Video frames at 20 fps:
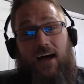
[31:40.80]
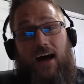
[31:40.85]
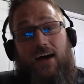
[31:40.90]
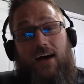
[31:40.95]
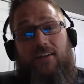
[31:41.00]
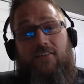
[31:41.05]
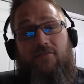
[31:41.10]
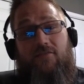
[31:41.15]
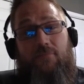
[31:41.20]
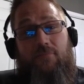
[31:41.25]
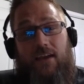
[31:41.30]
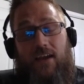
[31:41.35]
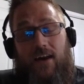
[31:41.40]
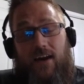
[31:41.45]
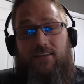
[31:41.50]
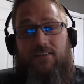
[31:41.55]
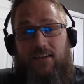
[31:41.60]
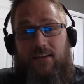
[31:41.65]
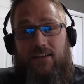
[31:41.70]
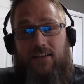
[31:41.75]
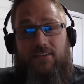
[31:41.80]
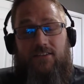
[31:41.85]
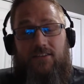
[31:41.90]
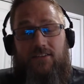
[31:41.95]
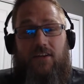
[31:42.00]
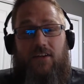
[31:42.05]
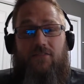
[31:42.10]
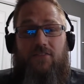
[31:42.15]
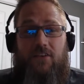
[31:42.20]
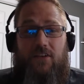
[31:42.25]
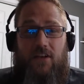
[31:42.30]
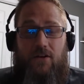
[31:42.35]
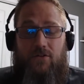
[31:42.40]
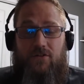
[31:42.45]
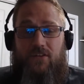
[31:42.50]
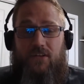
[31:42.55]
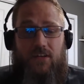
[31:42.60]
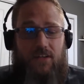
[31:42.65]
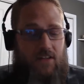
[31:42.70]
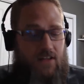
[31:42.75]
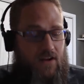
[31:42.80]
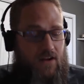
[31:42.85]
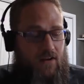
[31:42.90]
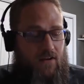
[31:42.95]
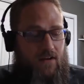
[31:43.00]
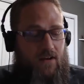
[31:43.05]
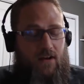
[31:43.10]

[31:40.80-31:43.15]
a lot of behind the scenes stuff that goes into there.